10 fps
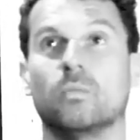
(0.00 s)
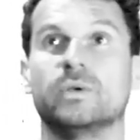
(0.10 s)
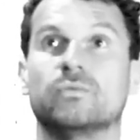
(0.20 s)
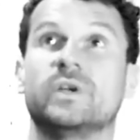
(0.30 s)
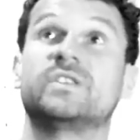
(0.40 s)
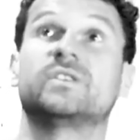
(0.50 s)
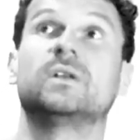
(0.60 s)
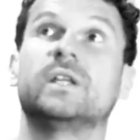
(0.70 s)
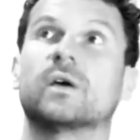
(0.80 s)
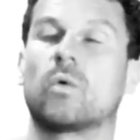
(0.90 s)
We
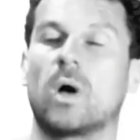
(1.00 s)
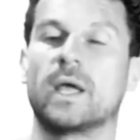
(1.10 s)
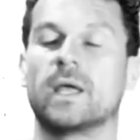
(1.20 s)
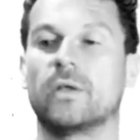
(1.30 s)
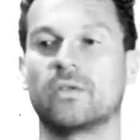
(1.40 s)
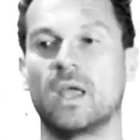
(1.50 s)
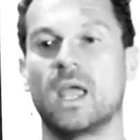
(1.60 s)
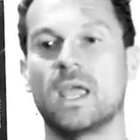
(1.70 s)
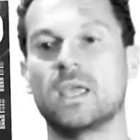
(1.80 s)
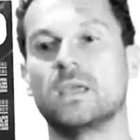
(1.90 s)
recently acquired
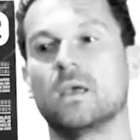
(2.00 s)
a